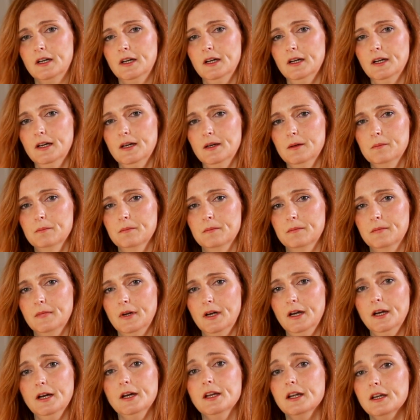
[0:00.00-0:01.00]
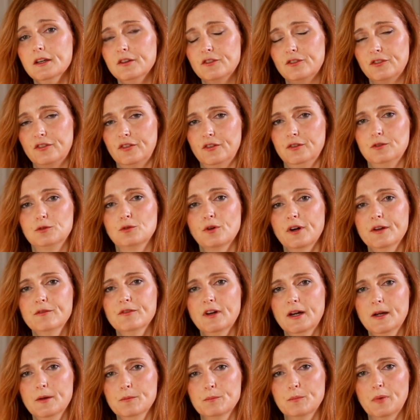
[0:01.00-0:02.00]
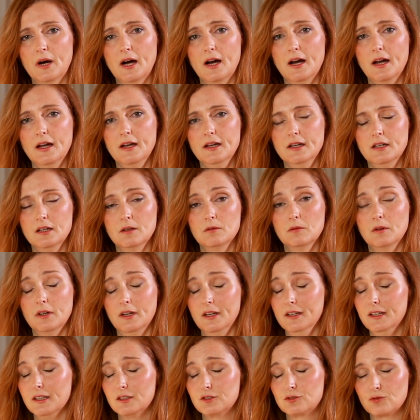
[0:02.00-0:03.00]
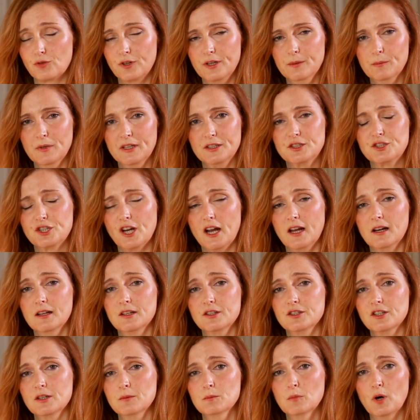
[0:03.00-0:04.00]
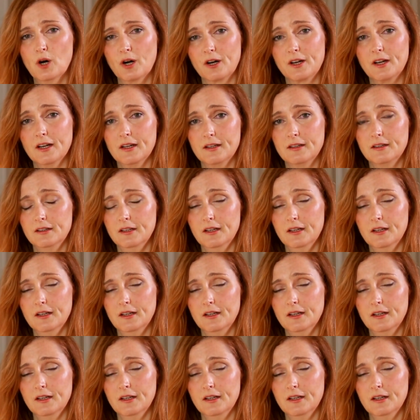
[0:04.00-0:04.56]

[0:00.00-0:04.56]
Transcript: It is driven by an extremely challenging market